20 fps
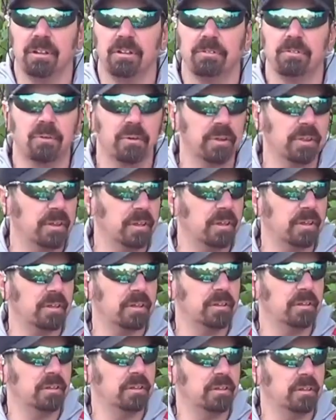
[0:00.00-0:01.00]
for the
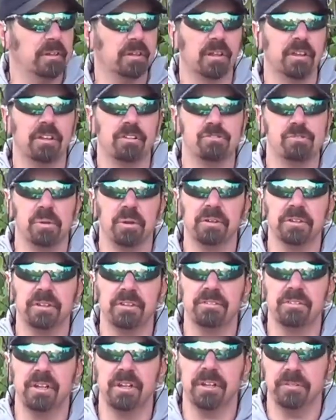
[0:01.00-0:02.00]
drill to
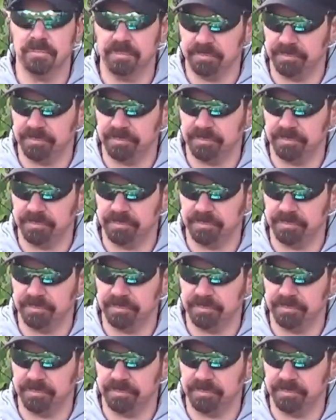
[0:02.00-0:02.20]
sit in.